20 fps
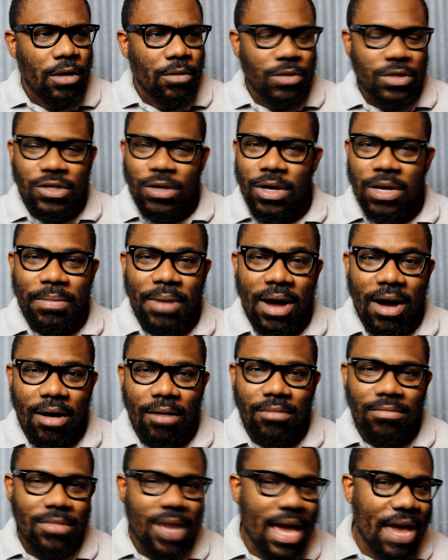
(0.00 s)
We talk
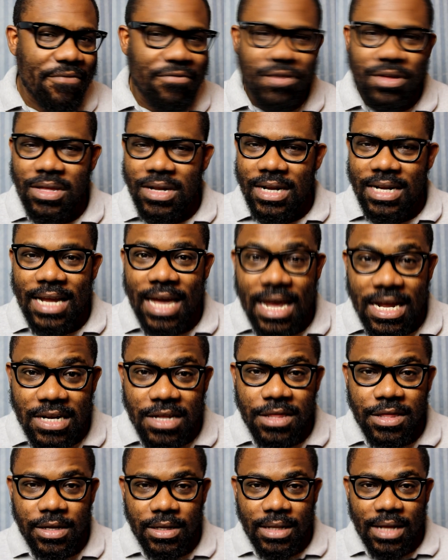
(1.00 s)
about everything and
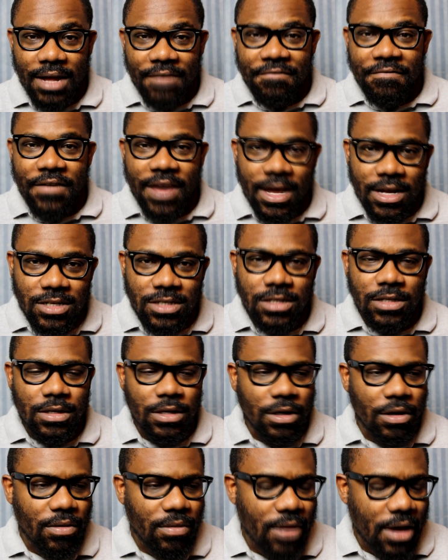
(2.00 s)
anything that affects,
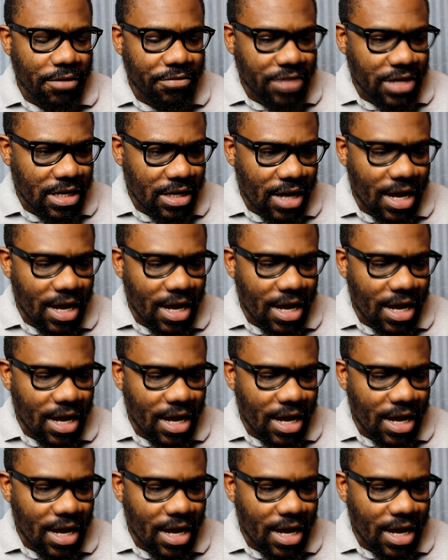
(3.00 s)
everyday